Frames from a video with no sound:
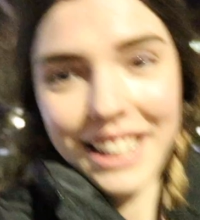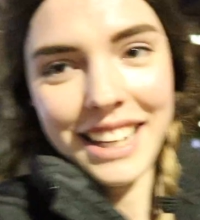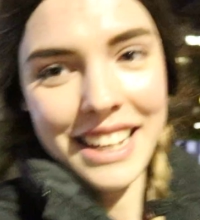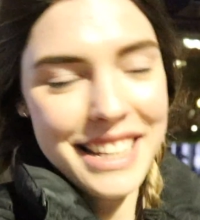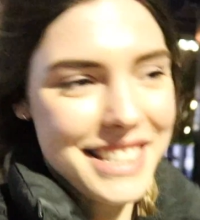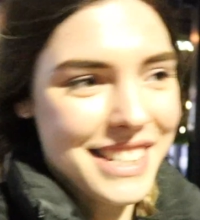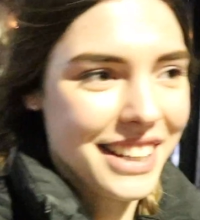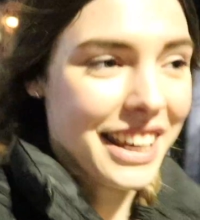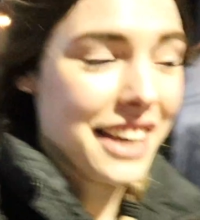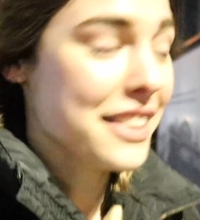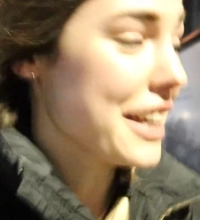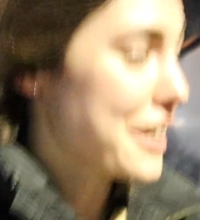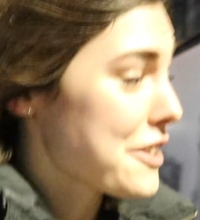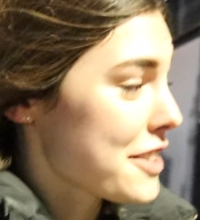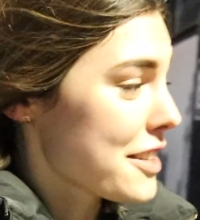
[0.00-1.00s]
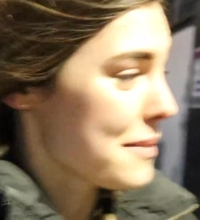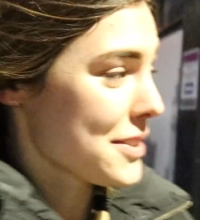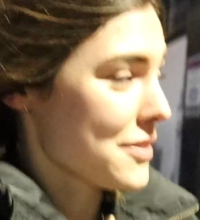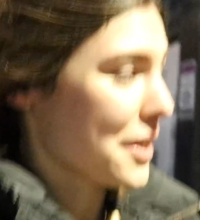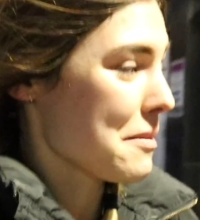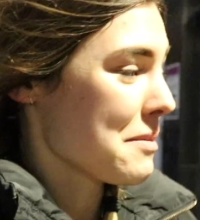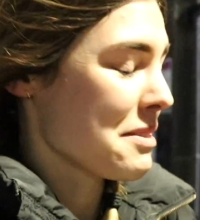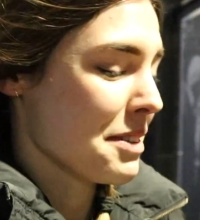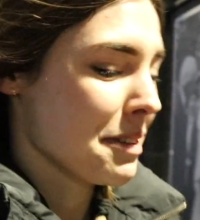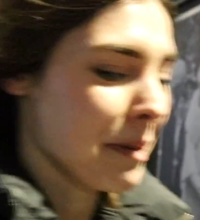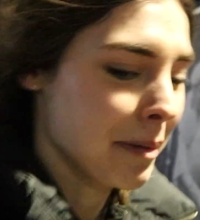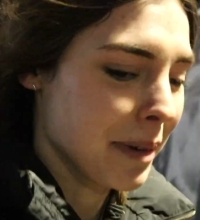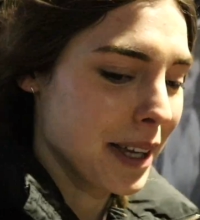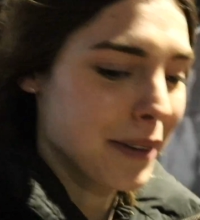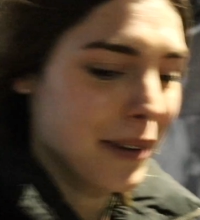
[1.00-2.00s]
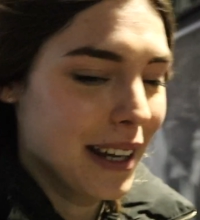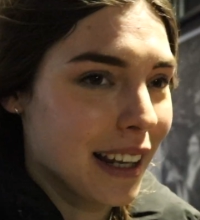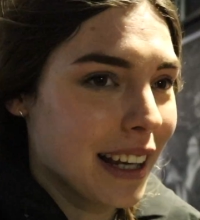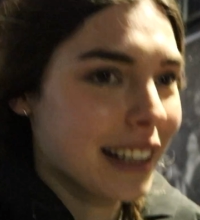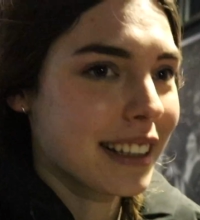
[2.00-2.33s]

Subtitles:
It's okay. Thank you so much for coming with me, by the way. Like,